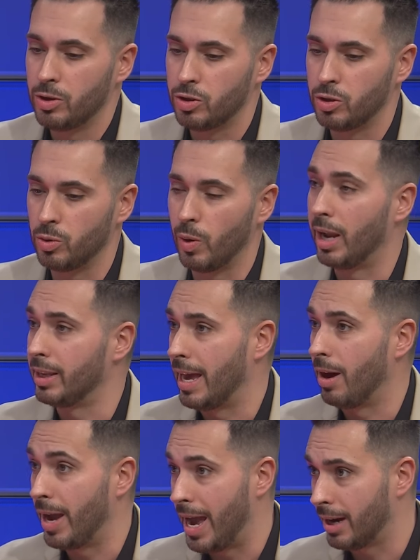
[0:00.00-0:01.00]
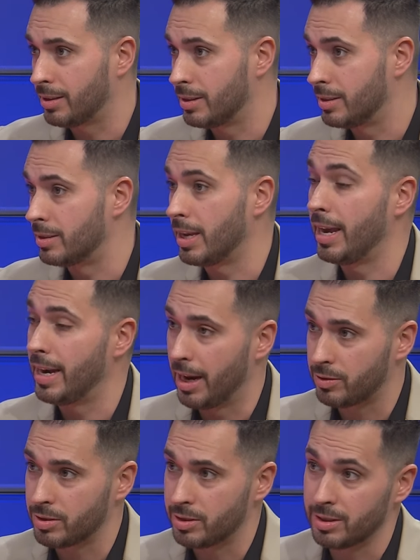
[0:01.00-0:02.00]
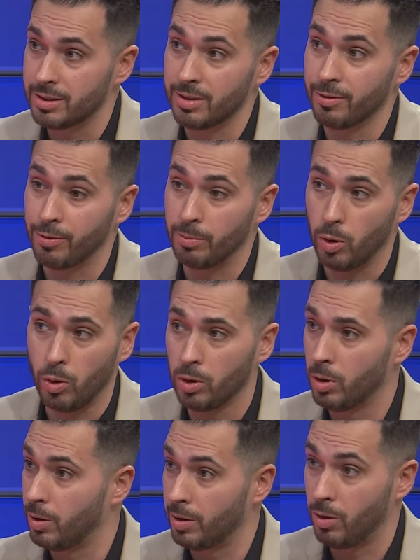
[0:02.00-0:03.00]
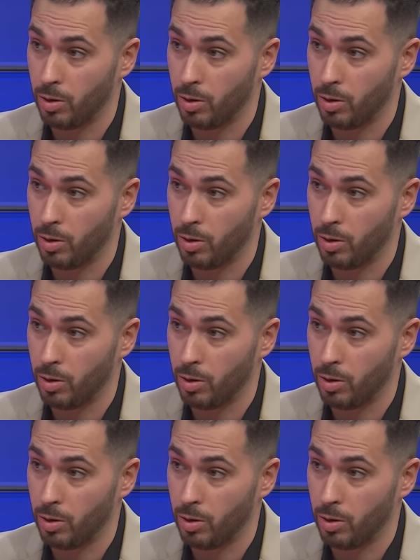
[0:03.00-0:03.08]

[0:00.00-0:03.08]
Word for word: to allow actors and actresses from all,